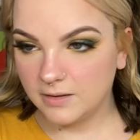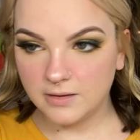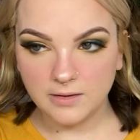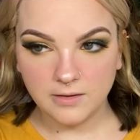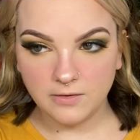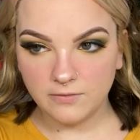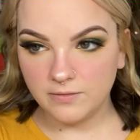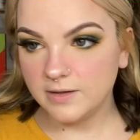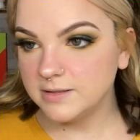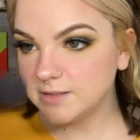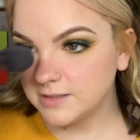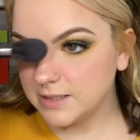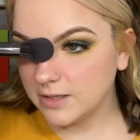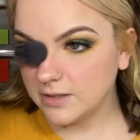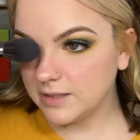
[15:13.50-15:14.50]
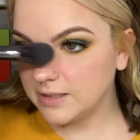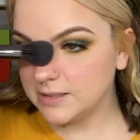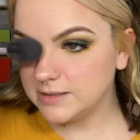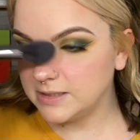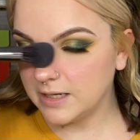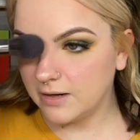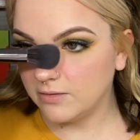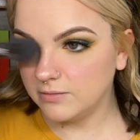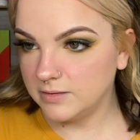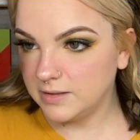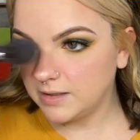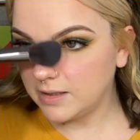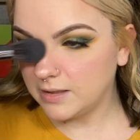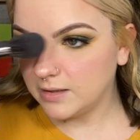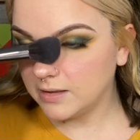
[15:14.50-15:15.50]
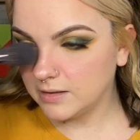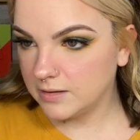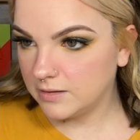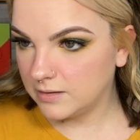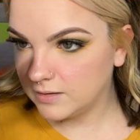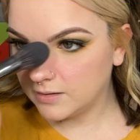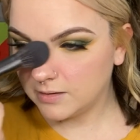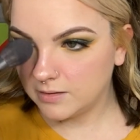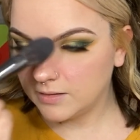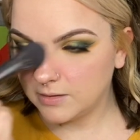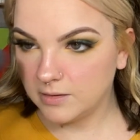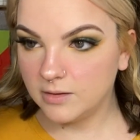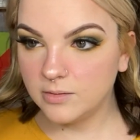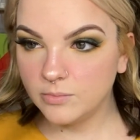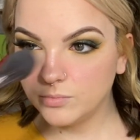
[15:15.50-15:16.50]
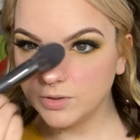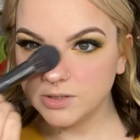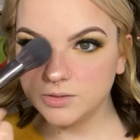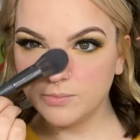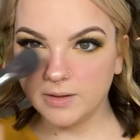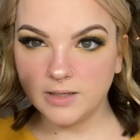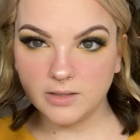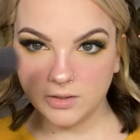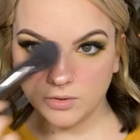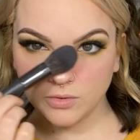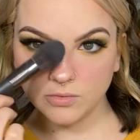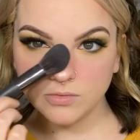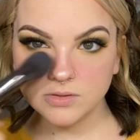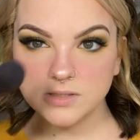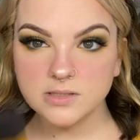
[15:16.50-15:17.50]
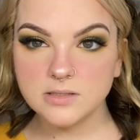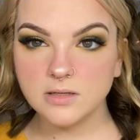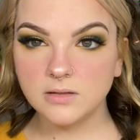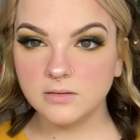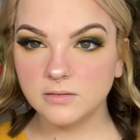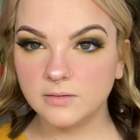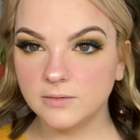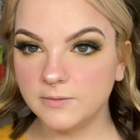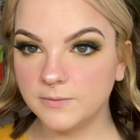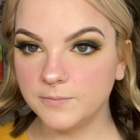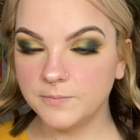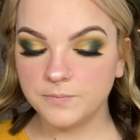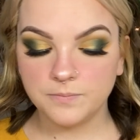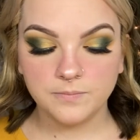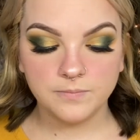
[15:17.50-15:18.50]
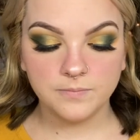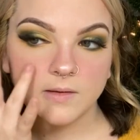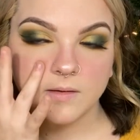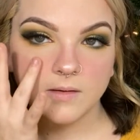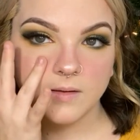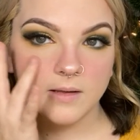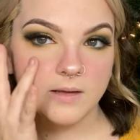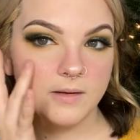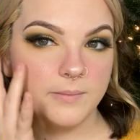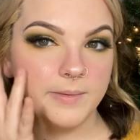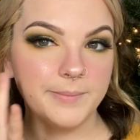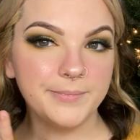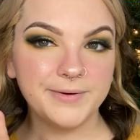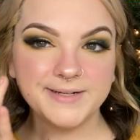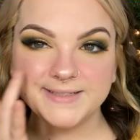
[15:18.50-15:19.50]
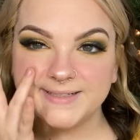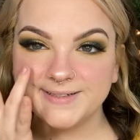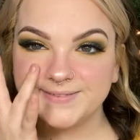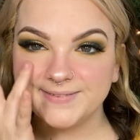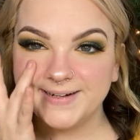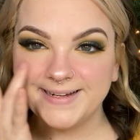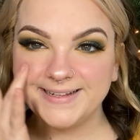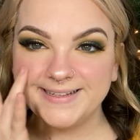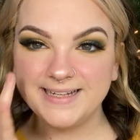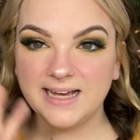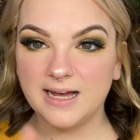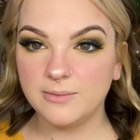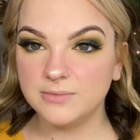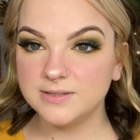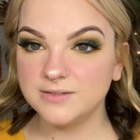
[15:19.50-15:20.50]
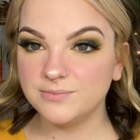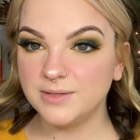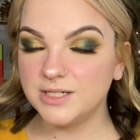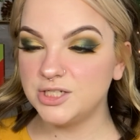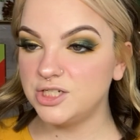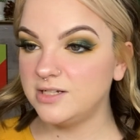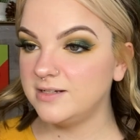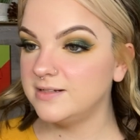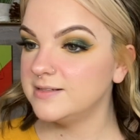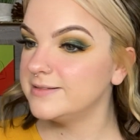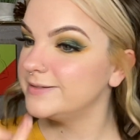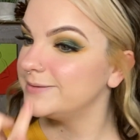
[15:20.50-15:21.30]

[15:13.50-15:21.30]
A little Flexetarian down the bridge of my nose. I'm gonna press it right on the apples of my cheeks.